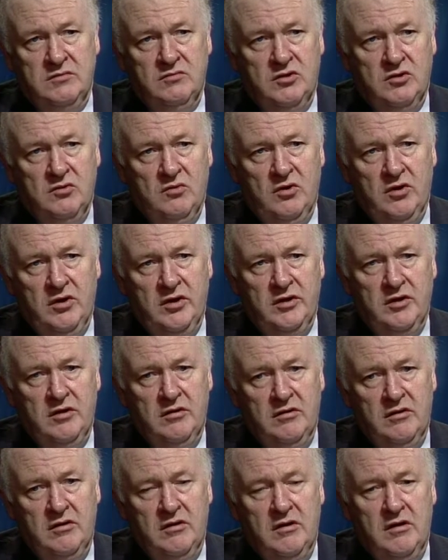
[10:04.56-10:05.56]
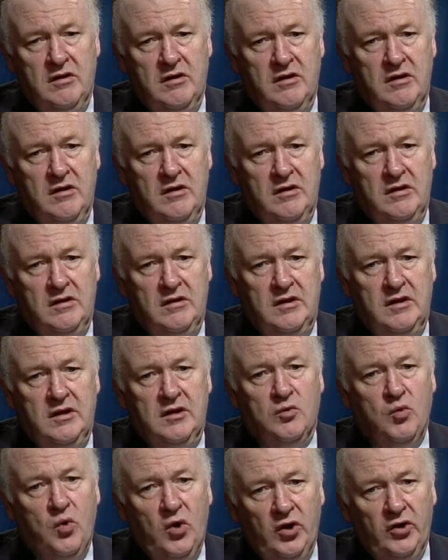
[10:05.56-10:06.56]
required
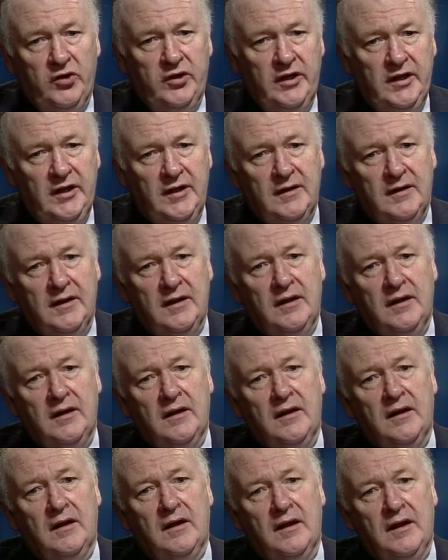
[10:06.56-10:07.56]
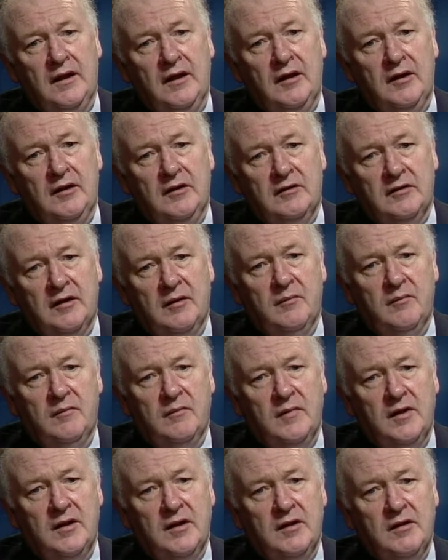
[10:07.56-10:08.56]
quality, and
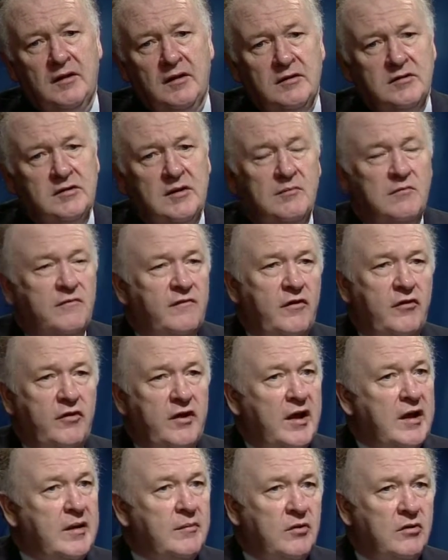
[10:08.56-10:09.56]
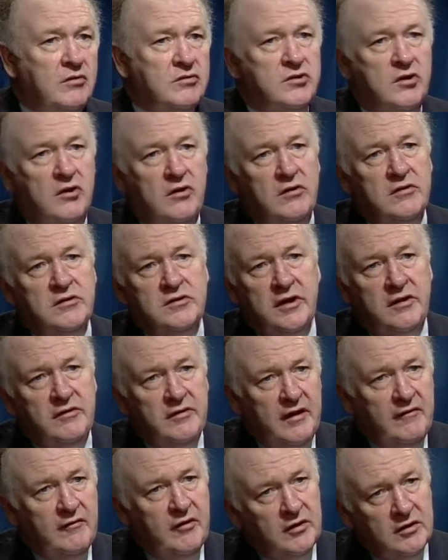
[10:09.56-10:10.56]
some very able scholars don't
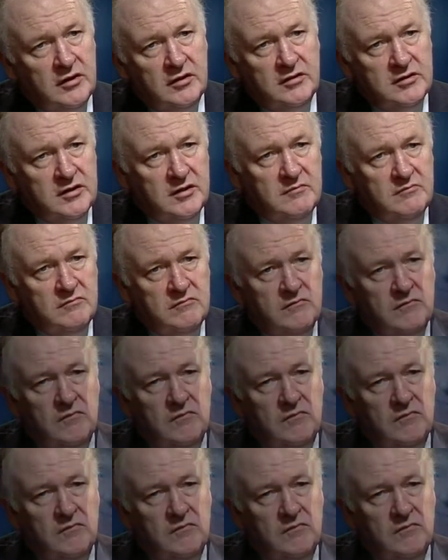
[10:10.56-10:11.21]
have it, and some